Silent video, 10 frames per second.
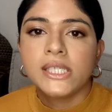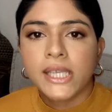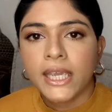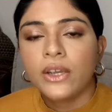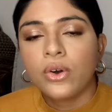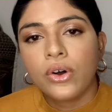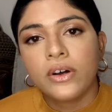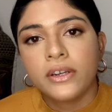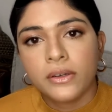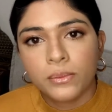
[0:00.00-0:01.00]
take
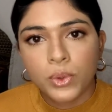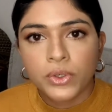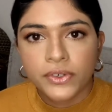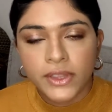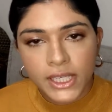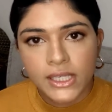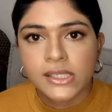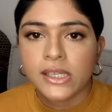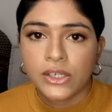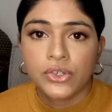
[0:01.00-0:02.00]
on more
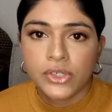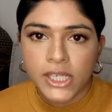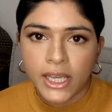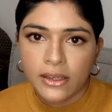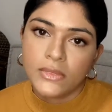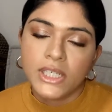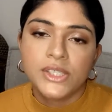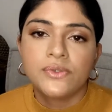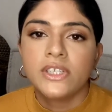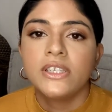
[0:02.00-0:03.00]
things in your day.
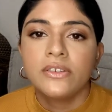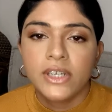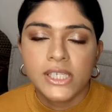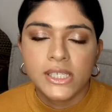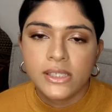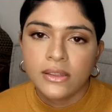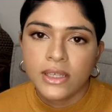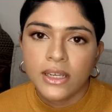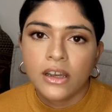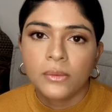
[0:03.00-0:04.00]
It's really crazy to
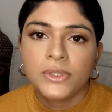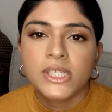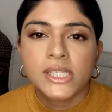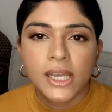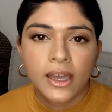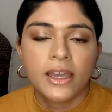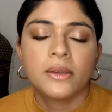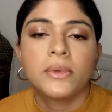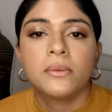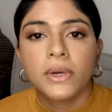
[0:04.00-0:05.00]
think how much
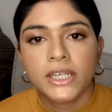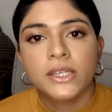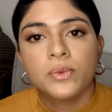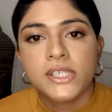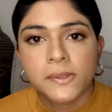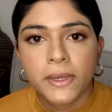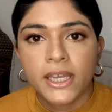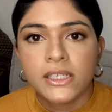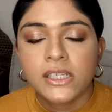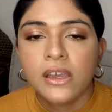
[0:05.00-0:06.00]
time and money we
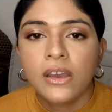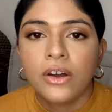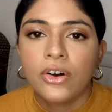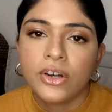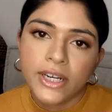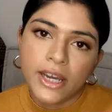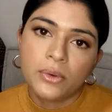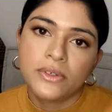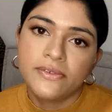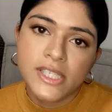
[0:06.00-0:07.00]
spend on
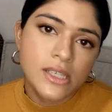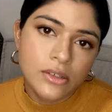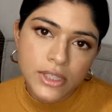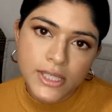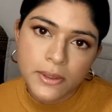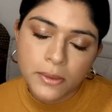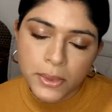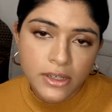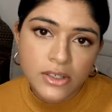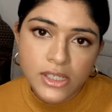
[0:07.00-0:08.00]
our physical
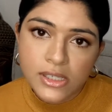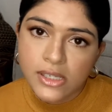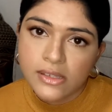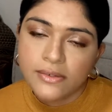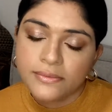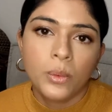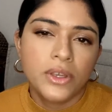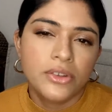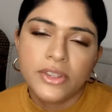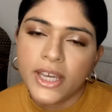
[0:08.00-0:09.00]
appearance,
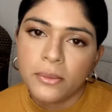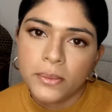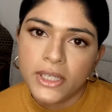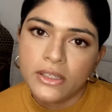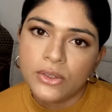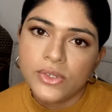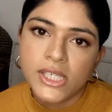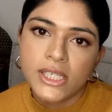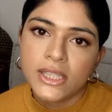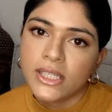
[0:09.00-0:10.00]
whether that be
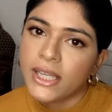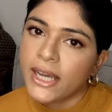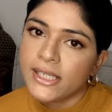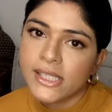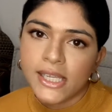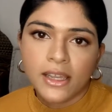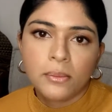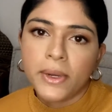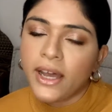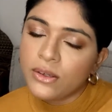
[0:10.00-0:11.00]
losing the last 10
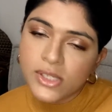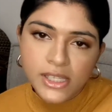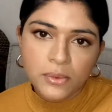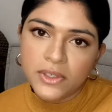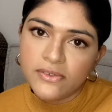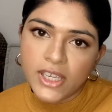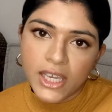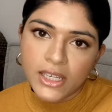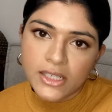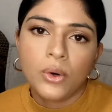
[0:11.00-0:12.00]
pounds that we've
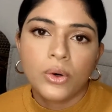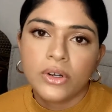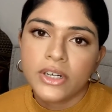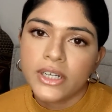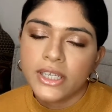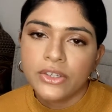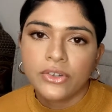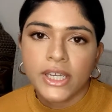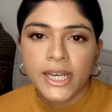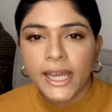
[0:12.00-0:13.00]
gained, or
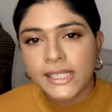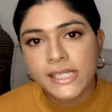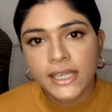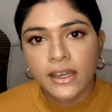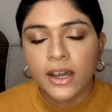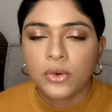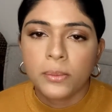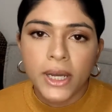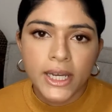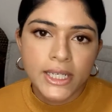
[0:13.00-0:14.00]
enhancing our
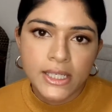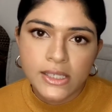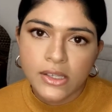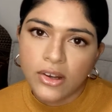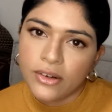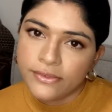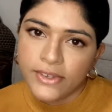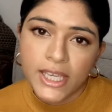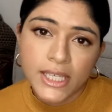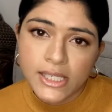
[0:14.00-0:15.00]
bodies, our
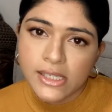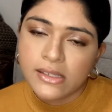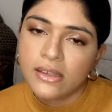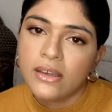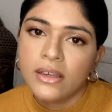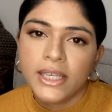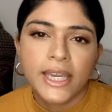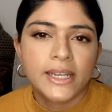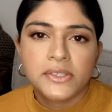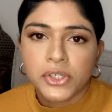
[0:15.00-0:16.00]
face,
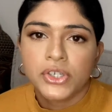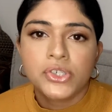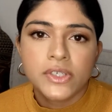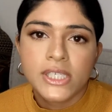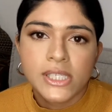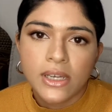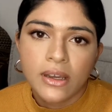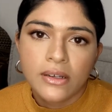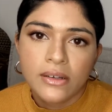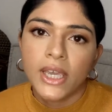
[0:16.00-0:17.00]
getting surgeries
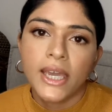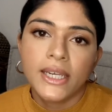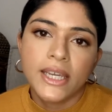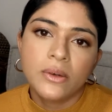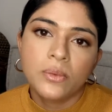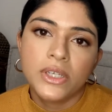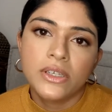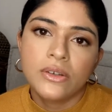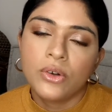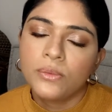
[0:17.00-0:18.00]
done, and yet
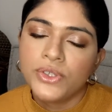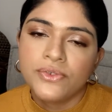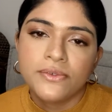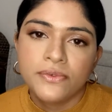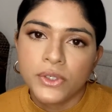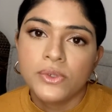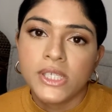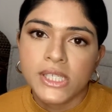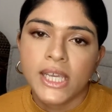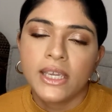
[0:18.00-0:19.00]
we almost refuse
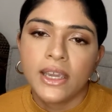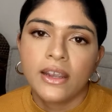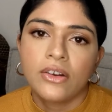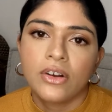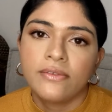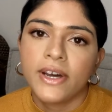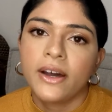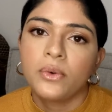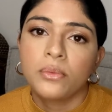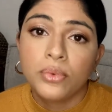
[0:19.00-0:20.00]
to take care of
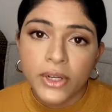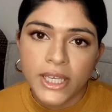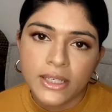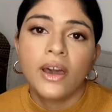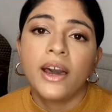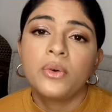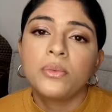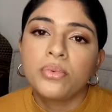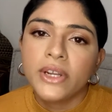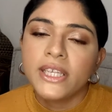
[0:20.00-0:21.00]
our brain. Our
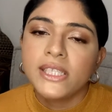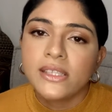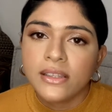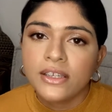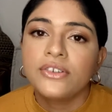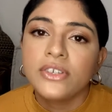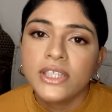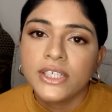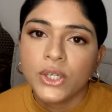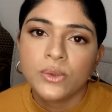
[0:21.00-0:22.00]
brains
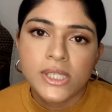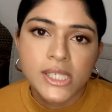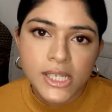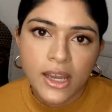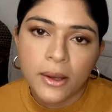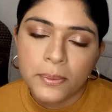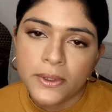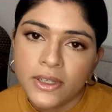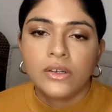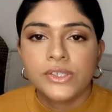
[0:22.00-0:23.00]
literally don't stop.
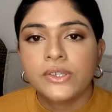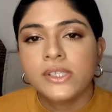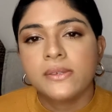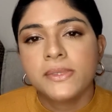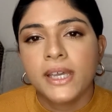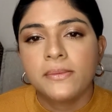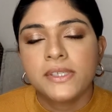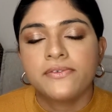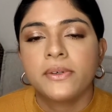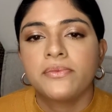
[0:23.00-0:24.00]
Also, sometimes
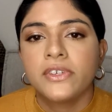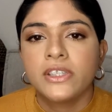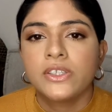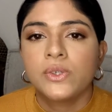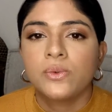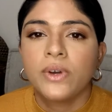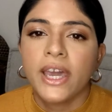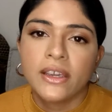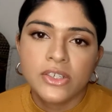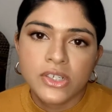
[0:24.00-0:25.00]
if I'm feeling too
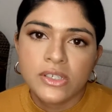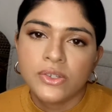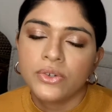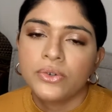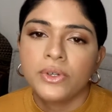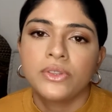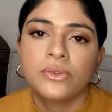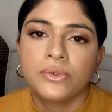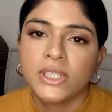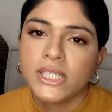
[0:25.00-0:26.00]
anxious or going
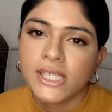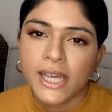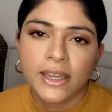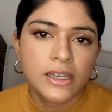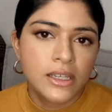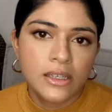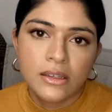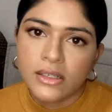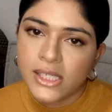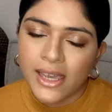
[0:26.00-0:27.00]
through an
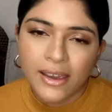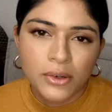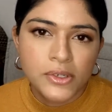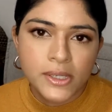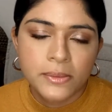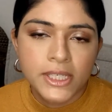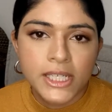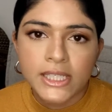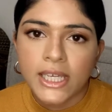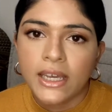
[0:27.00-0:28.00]
anxiety attack or something
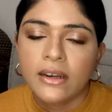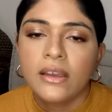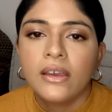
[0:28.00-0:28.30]
like that,